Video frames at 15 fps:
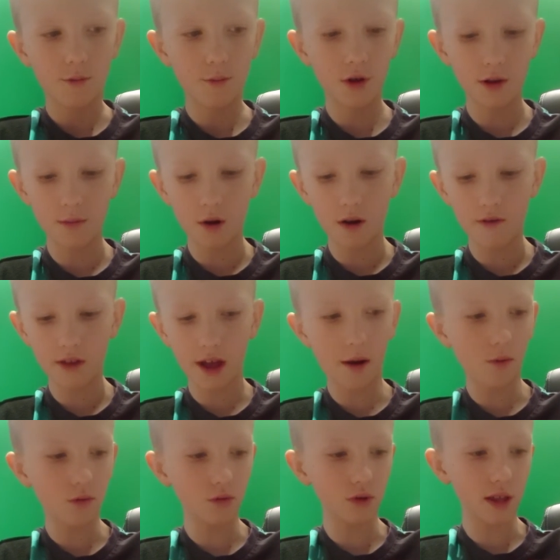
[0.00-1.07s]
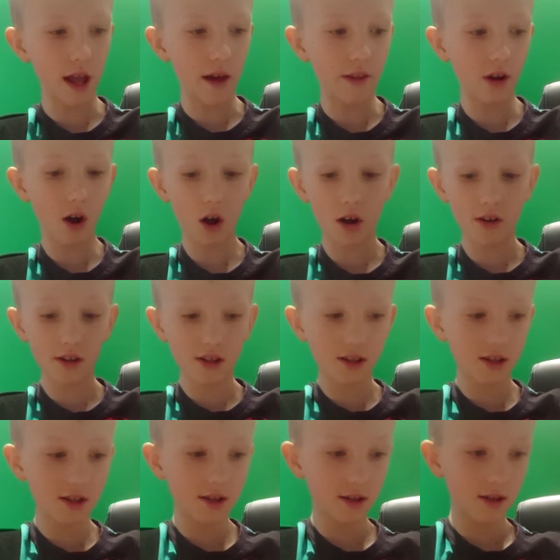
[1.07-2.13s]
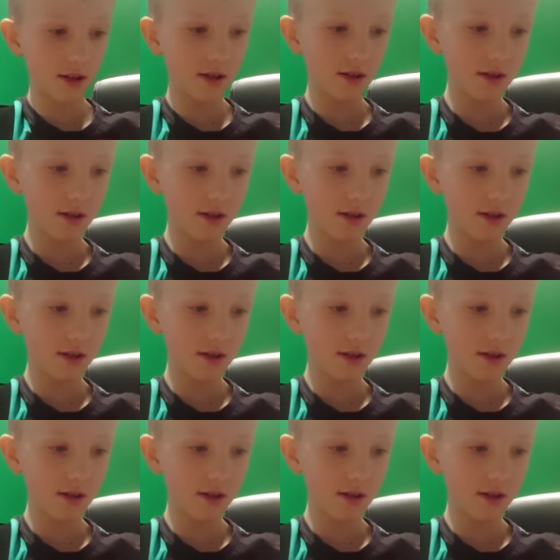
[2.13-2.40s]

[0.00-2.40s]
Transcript: Put them over there, all the other cards.